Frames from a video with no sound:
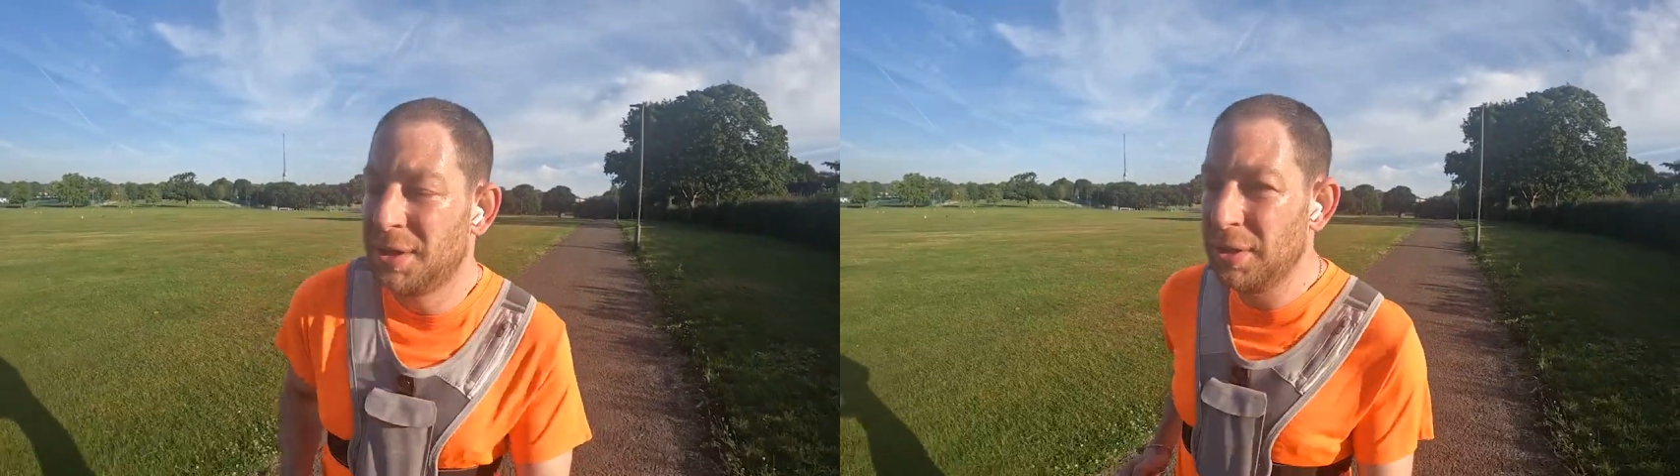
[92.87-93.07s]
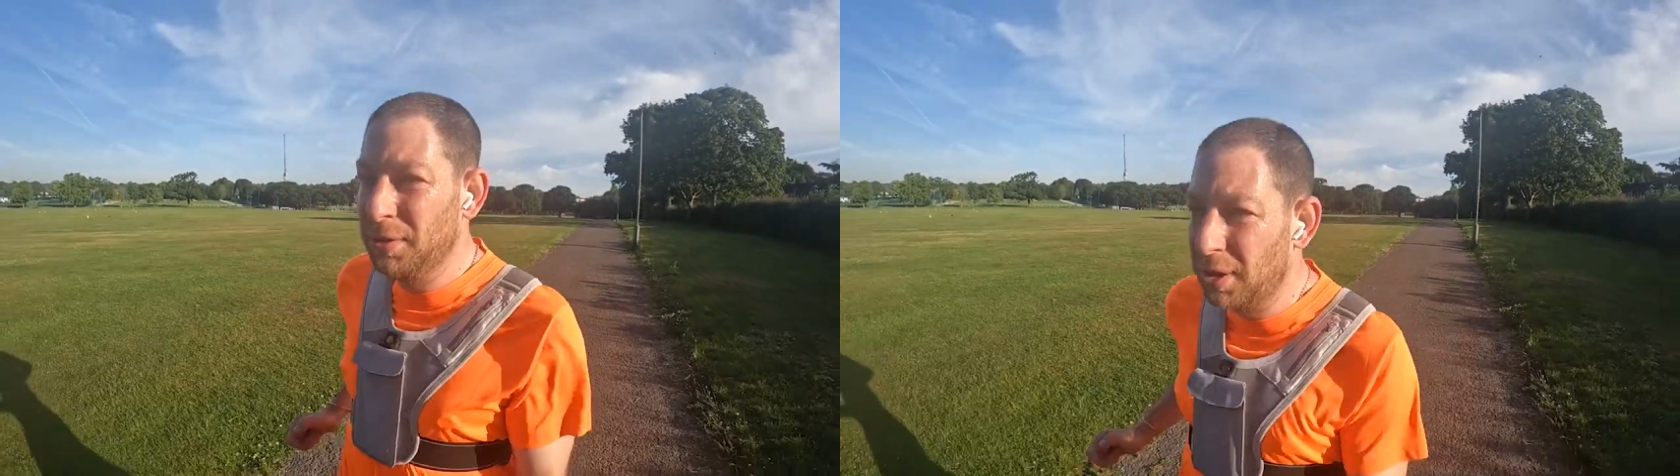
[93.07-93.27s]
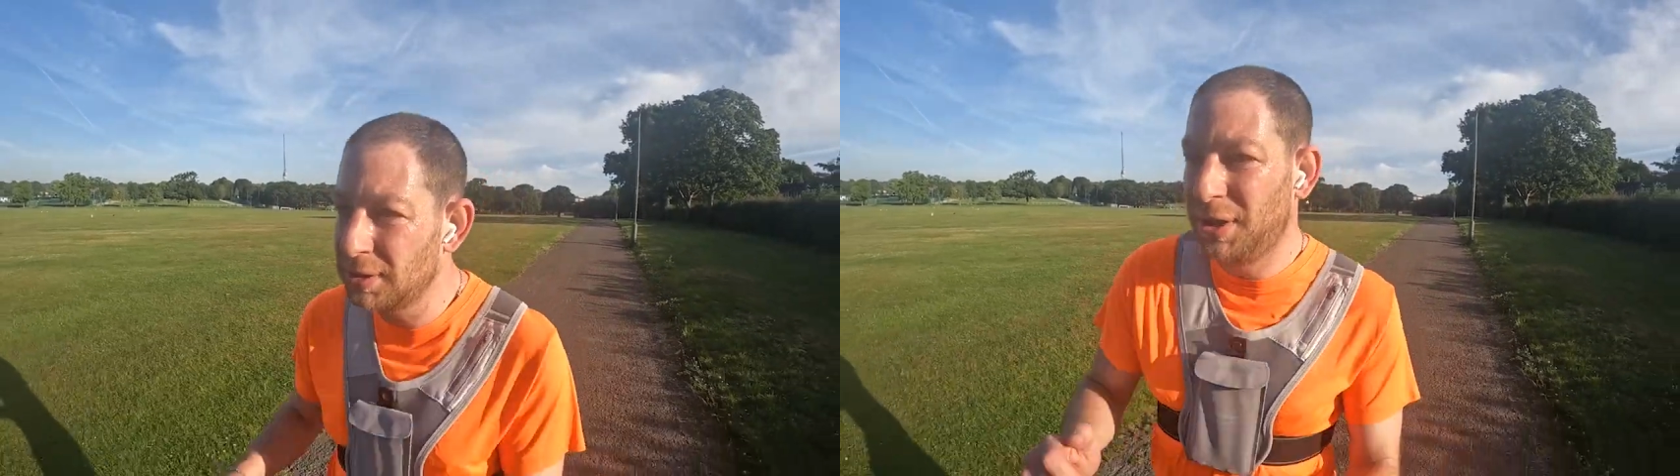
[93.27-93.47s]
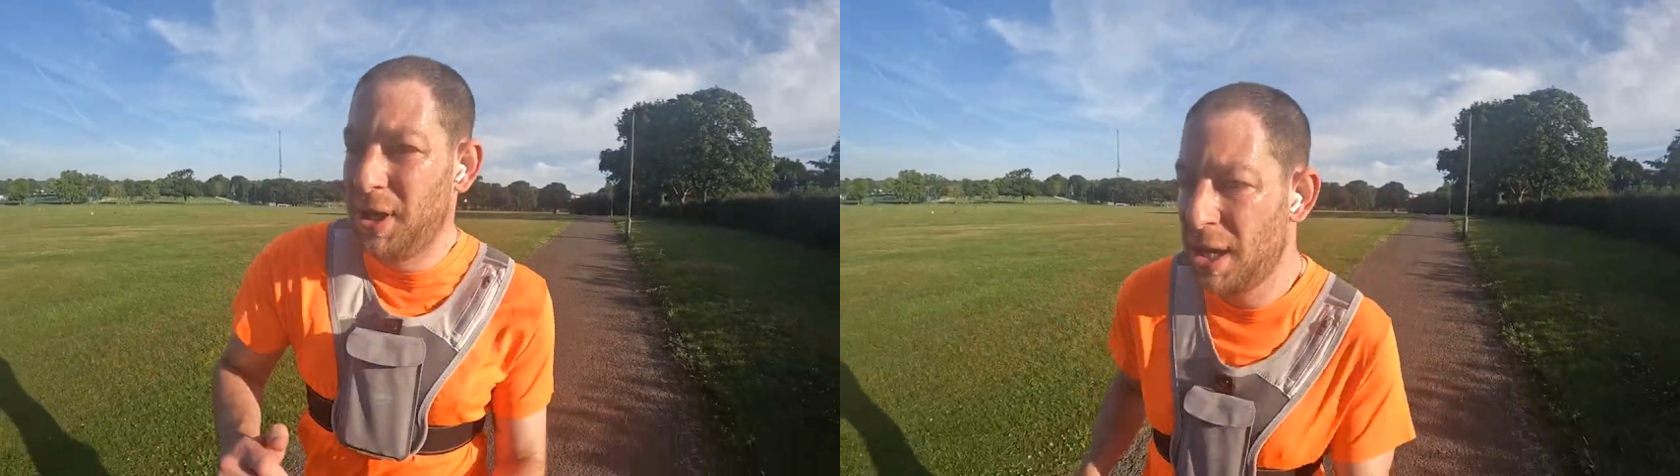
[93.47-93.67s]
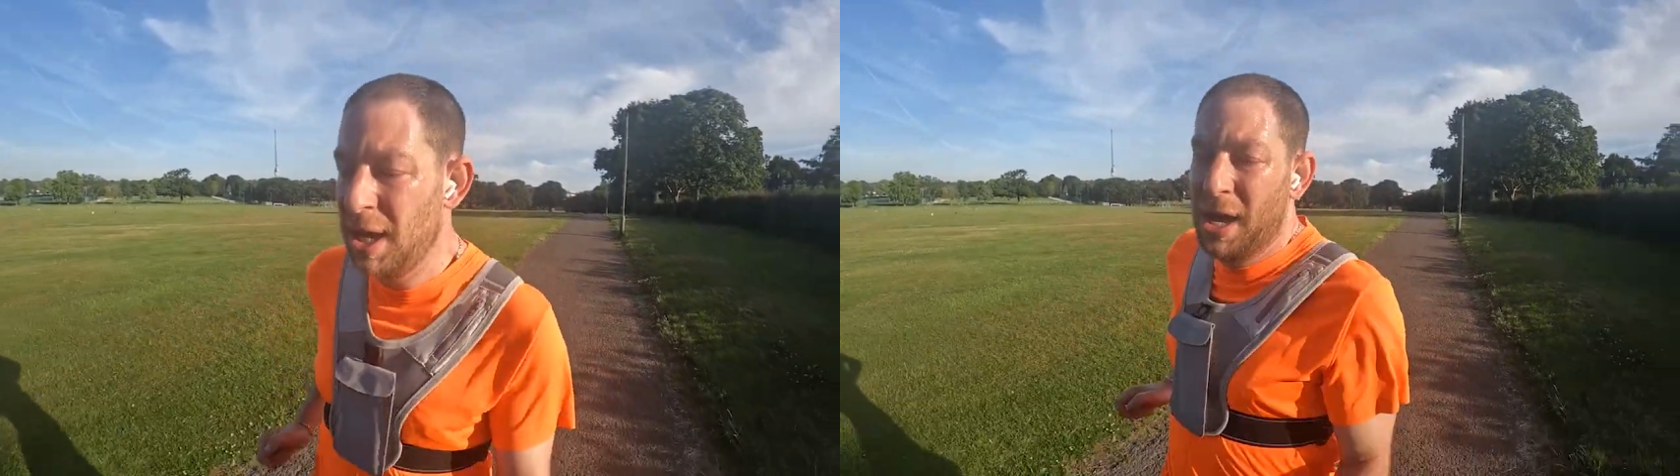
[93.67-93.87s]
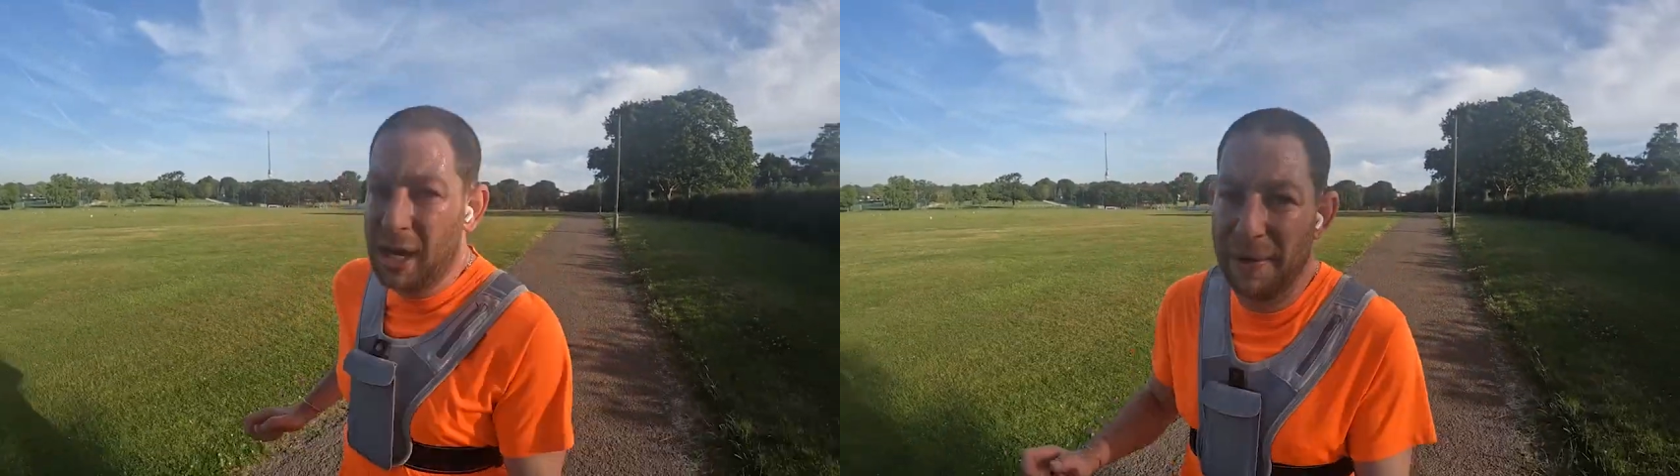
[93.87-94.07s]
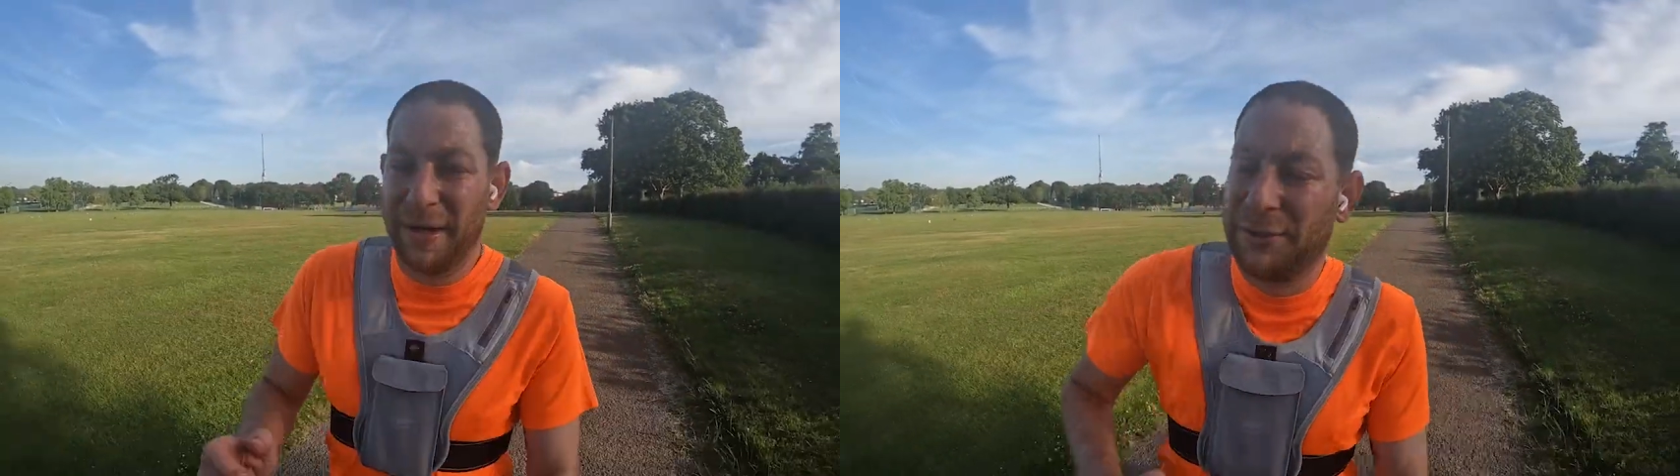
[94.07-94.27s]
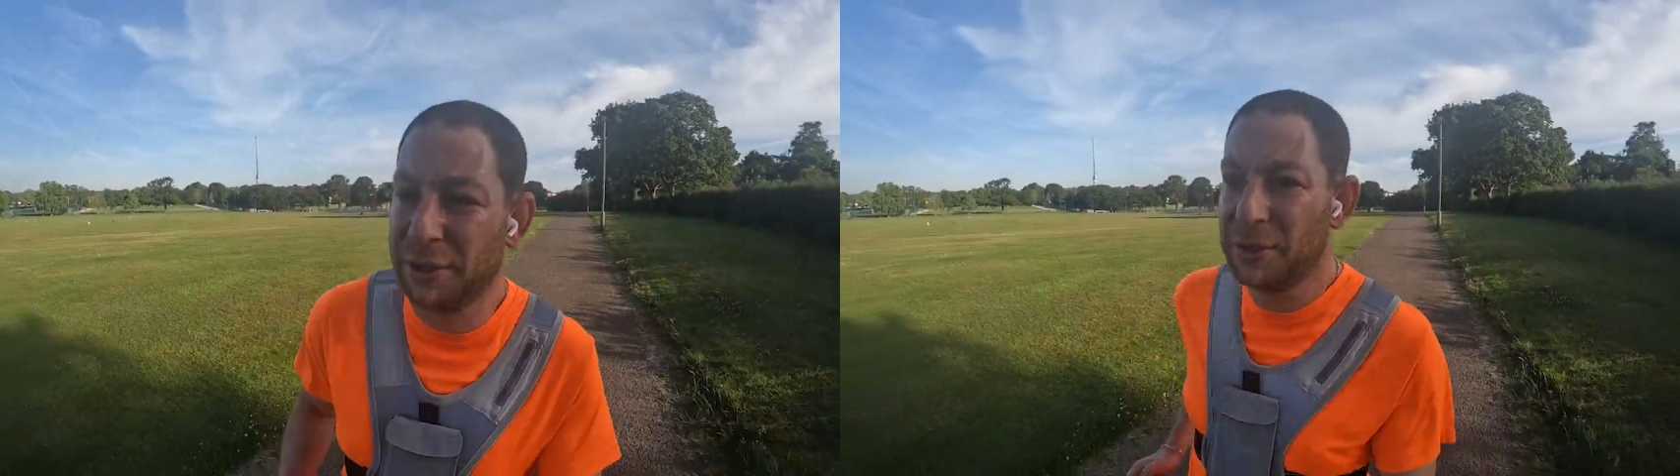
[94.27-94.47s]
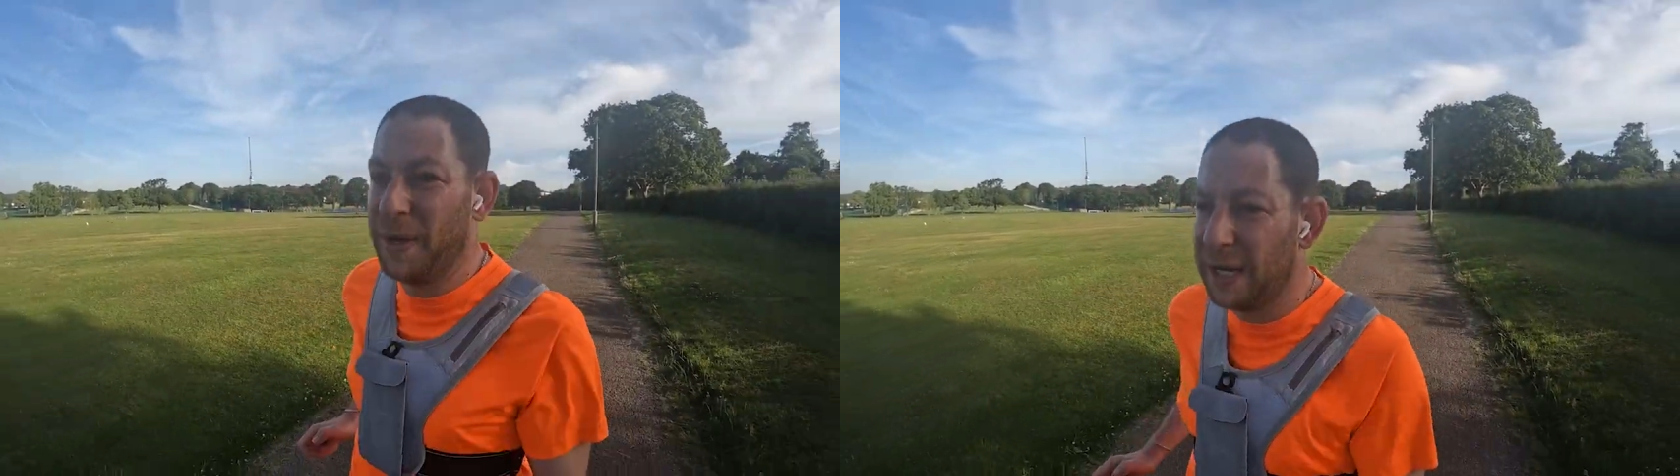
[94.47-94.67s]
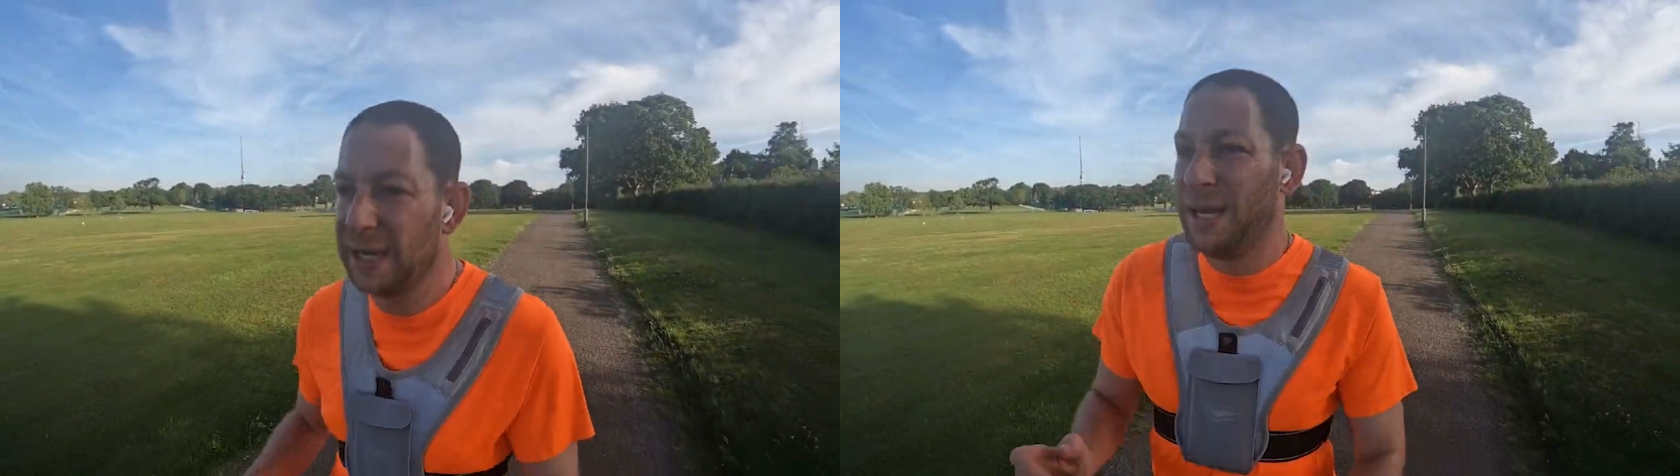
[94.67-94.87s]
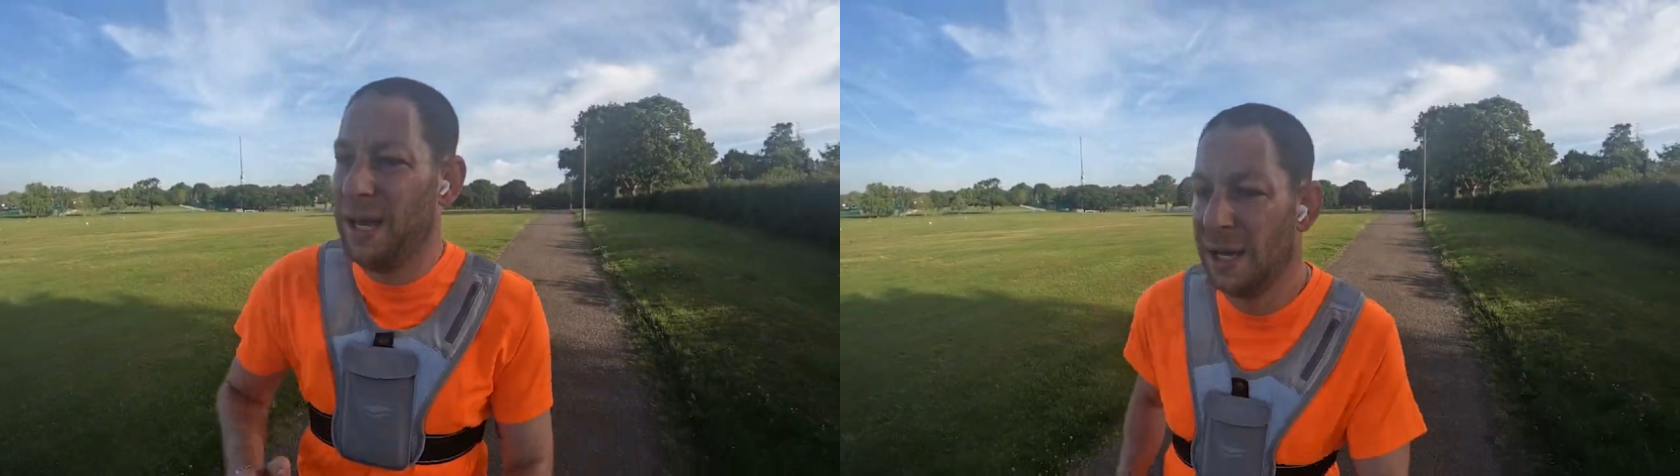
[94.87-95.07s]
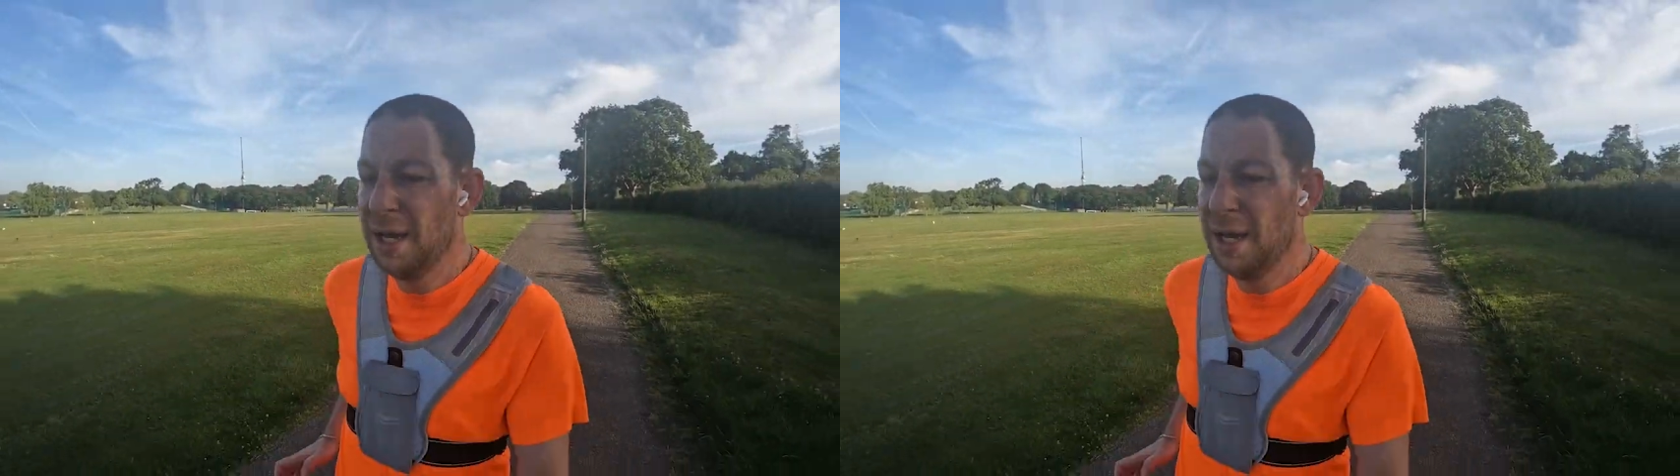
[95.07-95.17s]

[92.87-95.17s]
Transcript: Do not go out too quickly.